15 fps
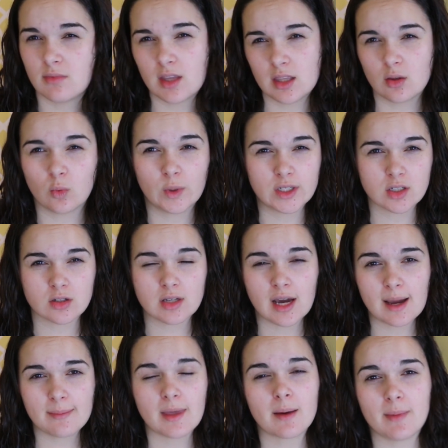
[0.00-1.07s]
In the winter
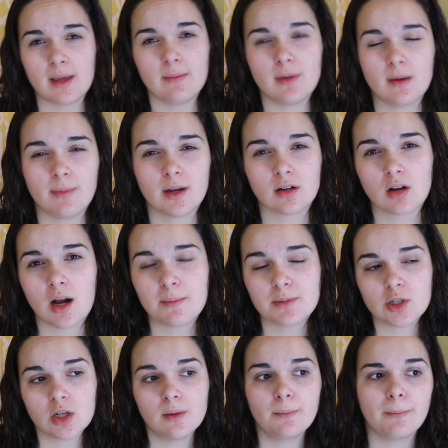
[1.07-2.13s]
time, that might be a better
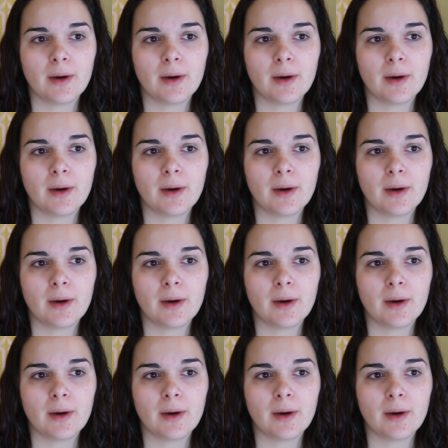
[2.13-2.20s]
option,